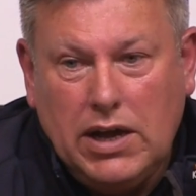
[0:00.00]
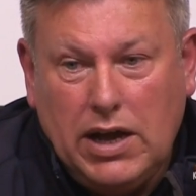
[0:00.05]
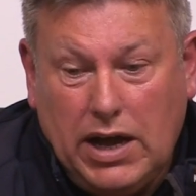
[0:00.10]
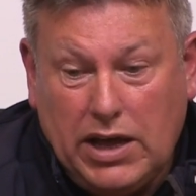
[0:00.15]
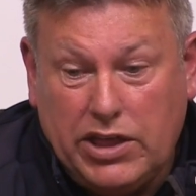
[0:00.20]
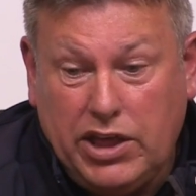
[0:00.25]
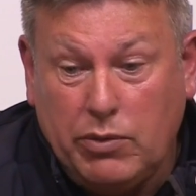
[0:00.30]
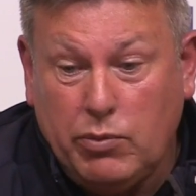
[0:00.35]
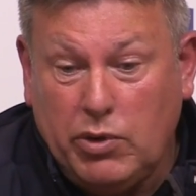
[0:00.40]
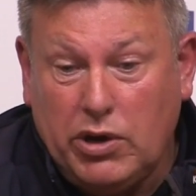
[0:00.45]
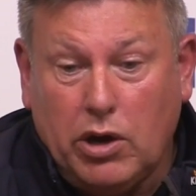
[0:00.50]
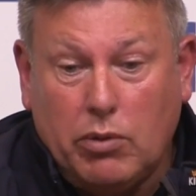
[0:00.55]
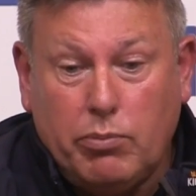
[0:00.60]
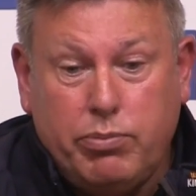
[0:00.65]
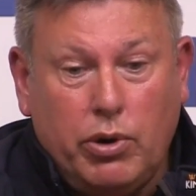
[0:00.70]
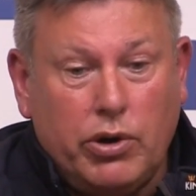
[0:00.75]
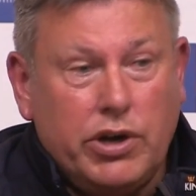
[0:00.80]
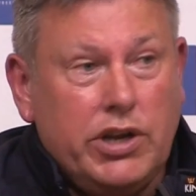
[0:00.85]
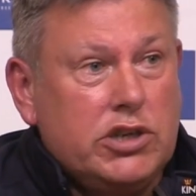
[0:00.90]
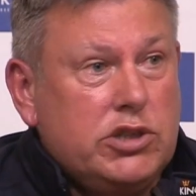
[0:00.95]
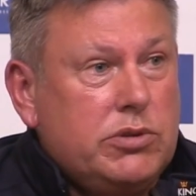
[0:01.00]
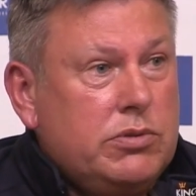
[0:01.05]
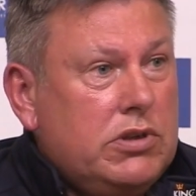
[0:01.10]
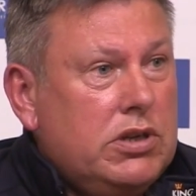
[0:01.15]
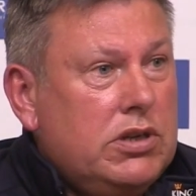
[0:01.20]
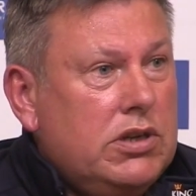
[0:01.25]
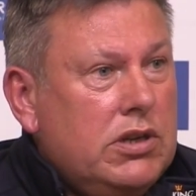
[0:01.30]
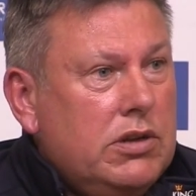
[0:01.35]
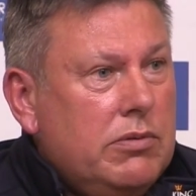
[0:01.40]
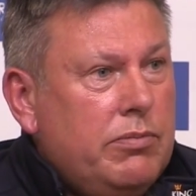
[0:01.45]
I think we got
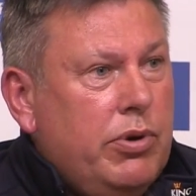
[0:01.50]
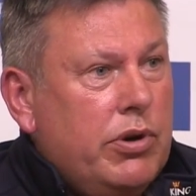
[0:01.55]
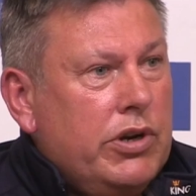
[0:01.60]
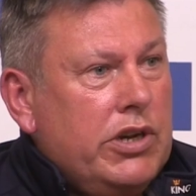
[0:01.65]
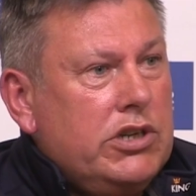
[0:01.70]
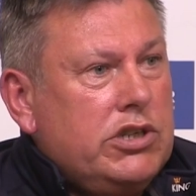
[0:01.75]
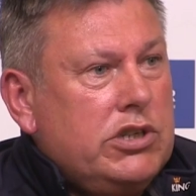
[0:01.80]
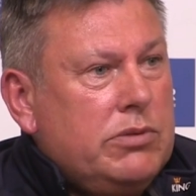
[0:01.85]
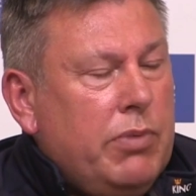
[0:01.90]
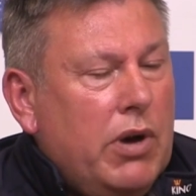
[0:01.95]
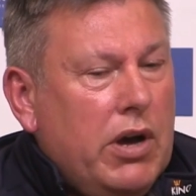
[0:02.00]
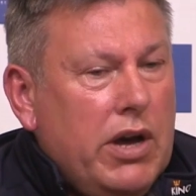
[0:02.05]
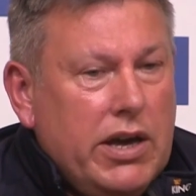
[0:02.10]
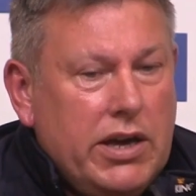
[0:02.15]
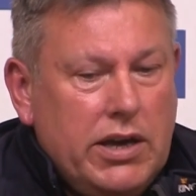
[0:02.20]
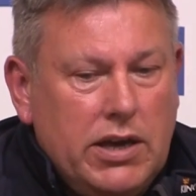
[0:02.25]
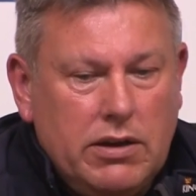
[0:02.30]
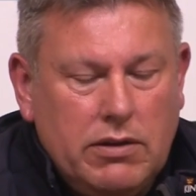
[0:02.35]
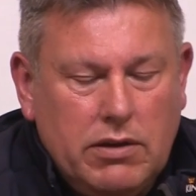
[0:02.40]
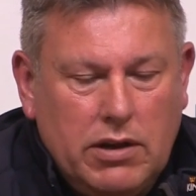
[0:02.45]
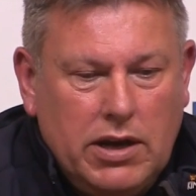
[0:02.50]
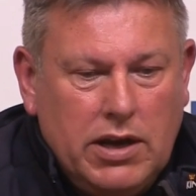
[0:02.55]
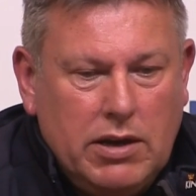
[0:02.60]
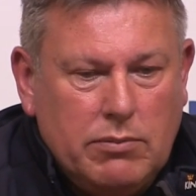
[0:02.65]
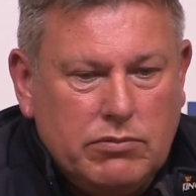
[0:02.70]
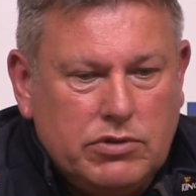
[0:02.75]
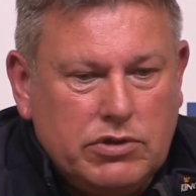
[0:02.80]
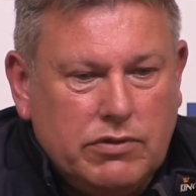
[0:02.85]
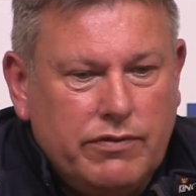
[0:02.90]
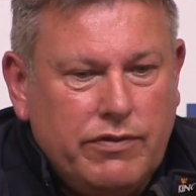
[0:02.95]
punished by
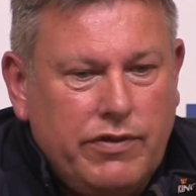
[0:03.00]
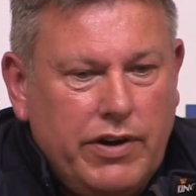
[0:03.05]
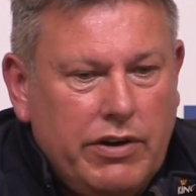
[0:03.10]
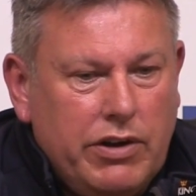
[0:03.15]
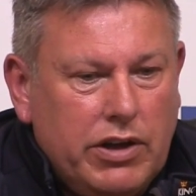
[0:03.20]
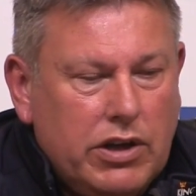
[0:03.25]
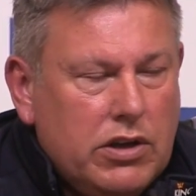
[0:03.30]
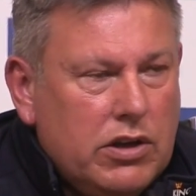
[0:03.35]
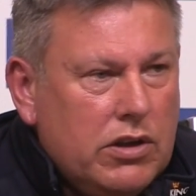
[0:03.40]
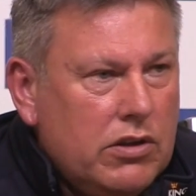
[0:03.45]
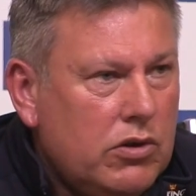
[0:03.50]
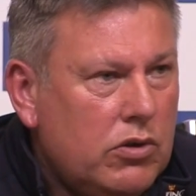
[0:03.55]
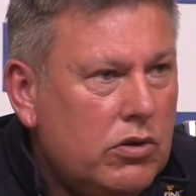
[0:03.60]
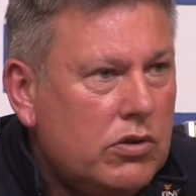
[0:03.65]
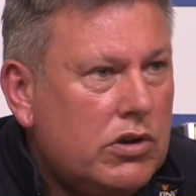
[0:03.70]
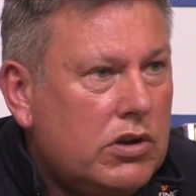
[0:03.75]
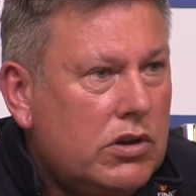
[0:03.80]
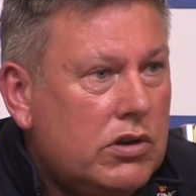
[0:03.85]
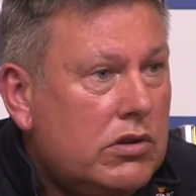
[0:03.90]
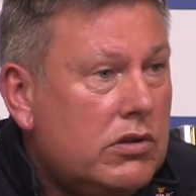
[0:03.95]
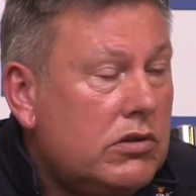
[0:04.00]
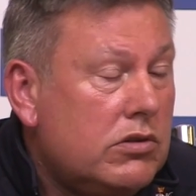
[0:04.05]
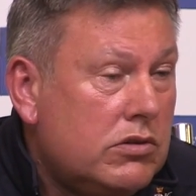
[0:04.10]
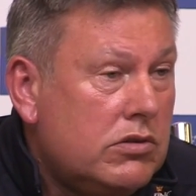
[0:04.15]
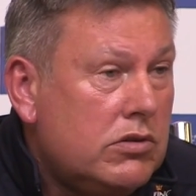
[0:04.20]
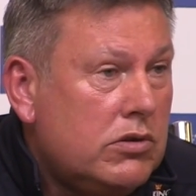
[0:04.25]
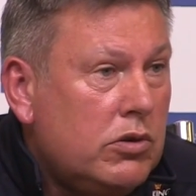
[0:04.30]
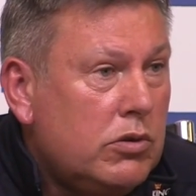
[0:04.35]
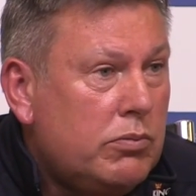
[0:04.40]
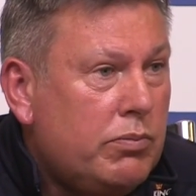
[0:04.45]
some very
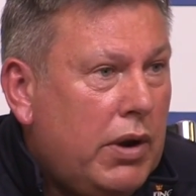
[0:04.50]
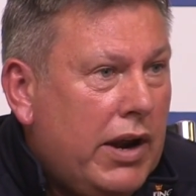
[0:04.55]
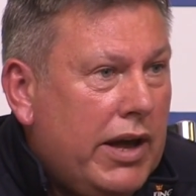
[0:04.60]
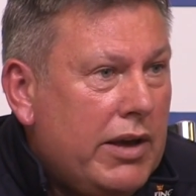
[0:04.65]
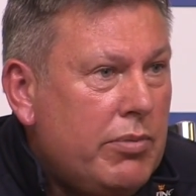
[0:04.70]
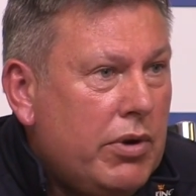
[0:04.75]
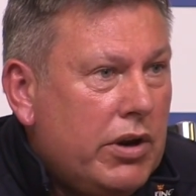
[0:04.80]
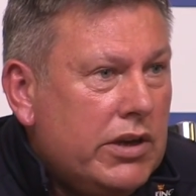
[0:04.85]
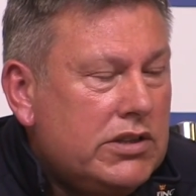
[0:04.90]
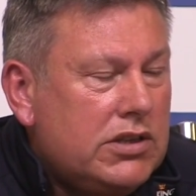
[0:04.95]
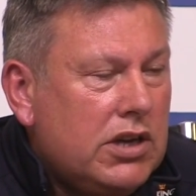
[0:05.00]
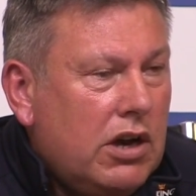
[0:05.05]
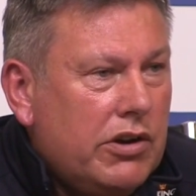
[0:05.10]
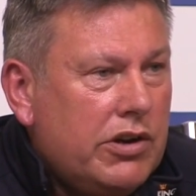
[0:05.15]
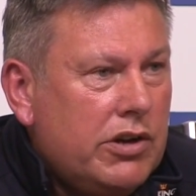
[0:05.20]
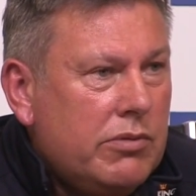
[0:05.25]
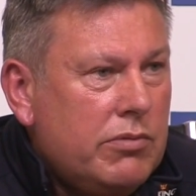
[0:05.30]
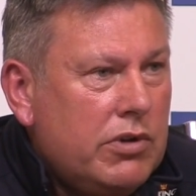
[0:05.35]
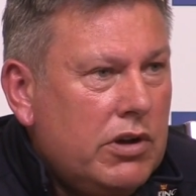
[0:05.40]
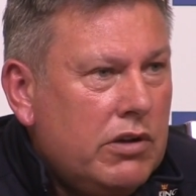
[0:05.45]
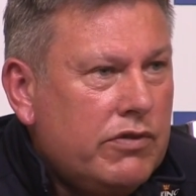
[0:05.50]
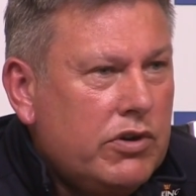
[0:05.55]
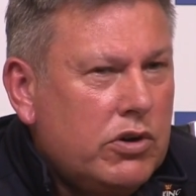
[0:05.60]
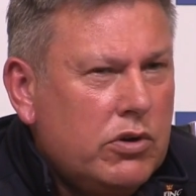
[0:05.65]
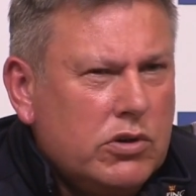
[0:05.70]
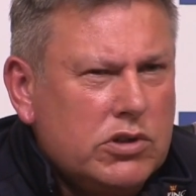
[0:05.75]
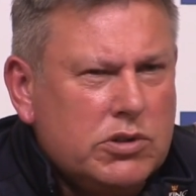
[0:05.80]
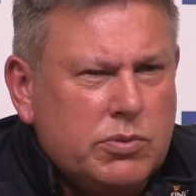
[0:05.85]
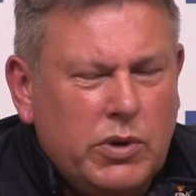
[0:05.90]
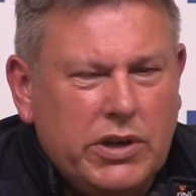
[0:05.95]
good play by Tottenham, of
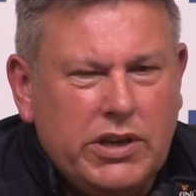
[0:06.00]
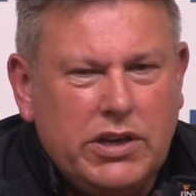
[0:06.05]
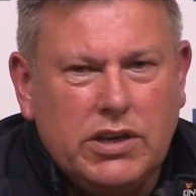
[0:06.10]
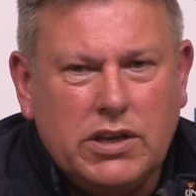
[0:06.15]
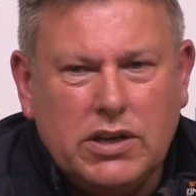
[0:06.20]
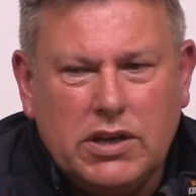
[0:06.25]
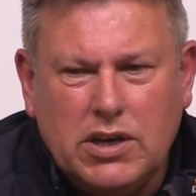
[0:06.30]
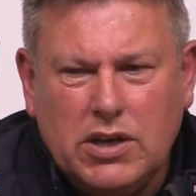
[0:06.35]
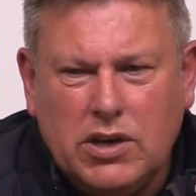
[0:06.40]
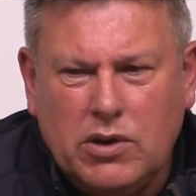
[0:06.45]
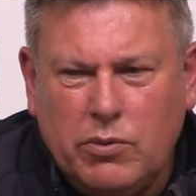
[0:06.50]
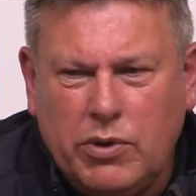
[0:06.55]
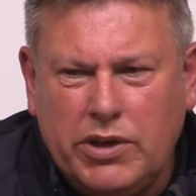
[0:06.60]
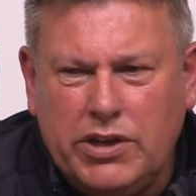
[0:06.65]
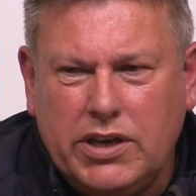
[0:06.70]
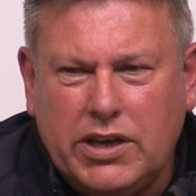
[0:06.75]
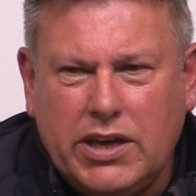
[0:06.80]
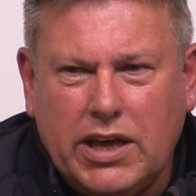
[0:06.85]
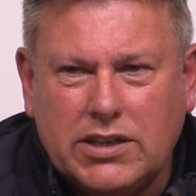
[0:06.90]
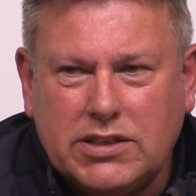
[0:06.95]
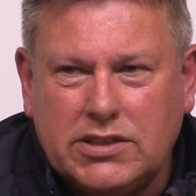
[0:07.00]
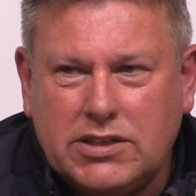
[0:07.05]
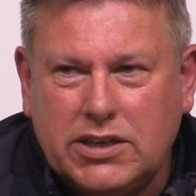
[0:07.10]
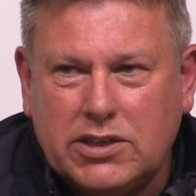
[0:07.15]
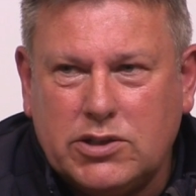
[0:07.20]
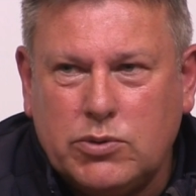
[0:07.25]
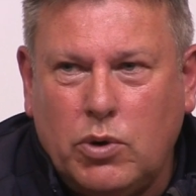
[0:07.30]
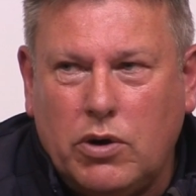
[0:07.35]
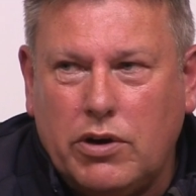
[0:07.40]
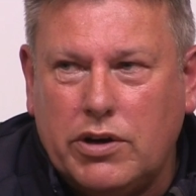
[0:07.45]
course. When you get
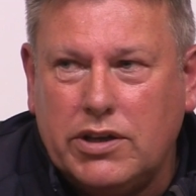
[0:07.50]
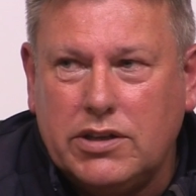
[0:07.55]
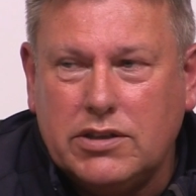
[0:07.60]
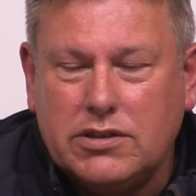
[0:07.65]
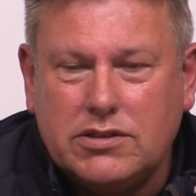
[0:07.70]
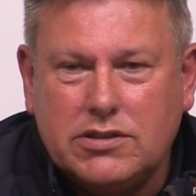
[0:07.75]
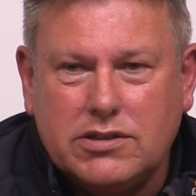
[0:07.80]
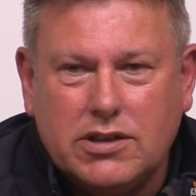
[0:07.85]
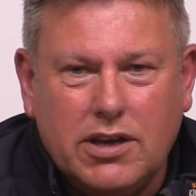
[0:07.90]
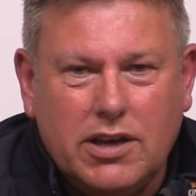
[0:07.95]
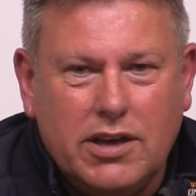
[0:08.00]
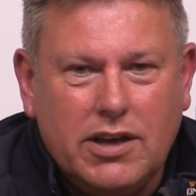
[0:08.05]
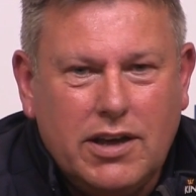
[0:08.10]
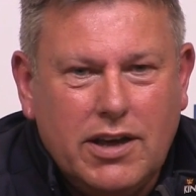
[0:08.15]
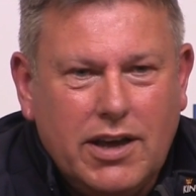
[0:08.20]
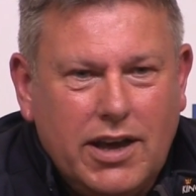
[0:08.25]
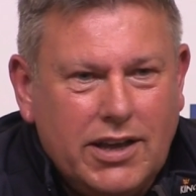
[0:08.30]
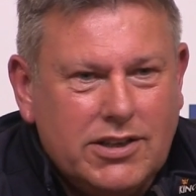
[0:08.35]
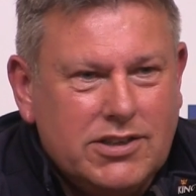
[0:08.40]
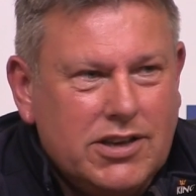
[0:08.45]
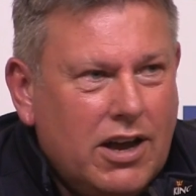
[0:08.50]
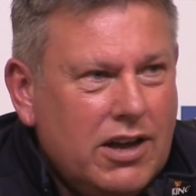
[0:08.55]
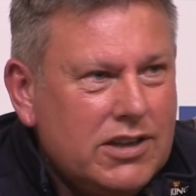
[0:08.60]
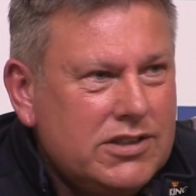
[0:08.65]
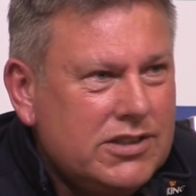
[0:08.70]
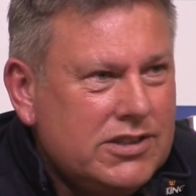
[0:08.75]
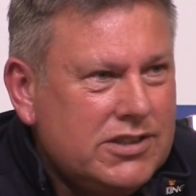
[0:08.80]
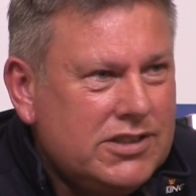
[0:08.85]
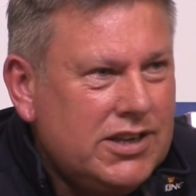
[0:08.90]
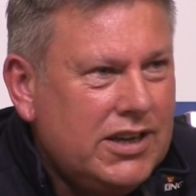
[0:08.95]
6-1, it's hard
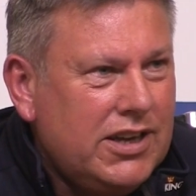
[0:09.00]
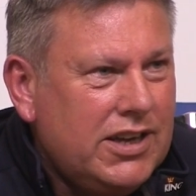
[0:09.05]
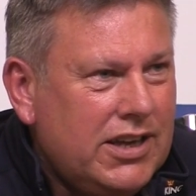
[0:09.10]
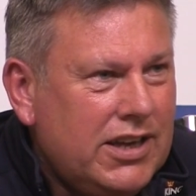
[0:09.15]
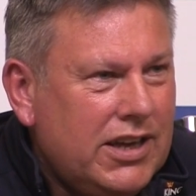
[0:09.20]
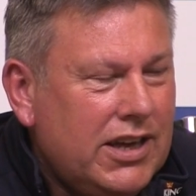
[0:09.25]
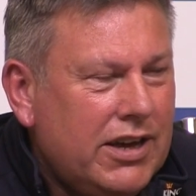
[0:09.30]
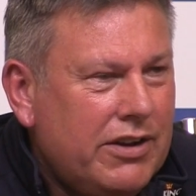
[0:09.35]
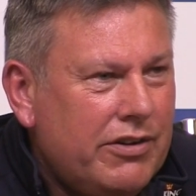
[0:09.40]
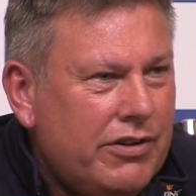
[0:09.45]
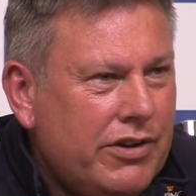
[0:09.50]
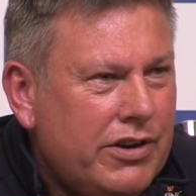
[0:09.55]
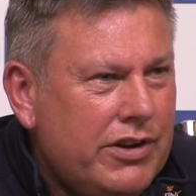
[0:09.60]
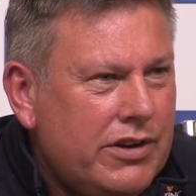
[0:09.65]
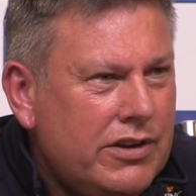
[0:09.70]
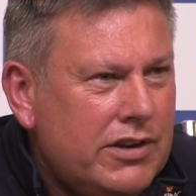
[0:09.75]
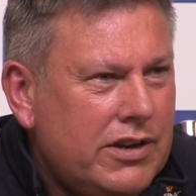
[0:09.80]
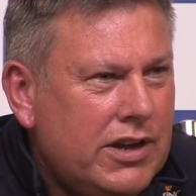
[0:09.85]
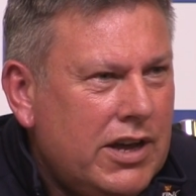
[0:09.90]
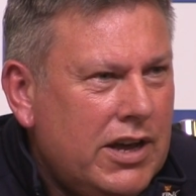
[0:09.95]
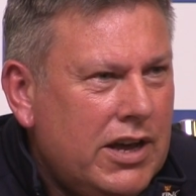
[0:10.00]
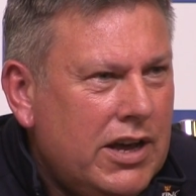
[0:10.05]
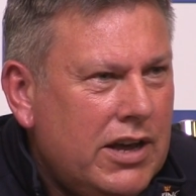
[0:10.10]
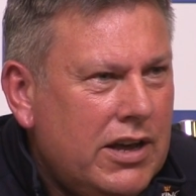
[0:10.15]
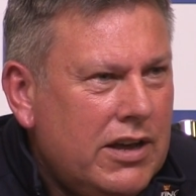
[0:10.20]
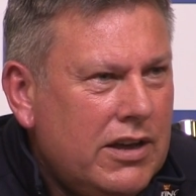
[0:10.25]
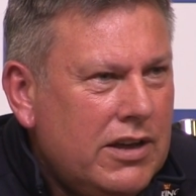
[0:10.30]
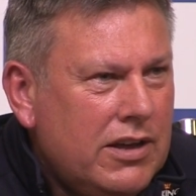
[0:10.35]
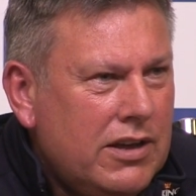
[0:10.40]
to sit here and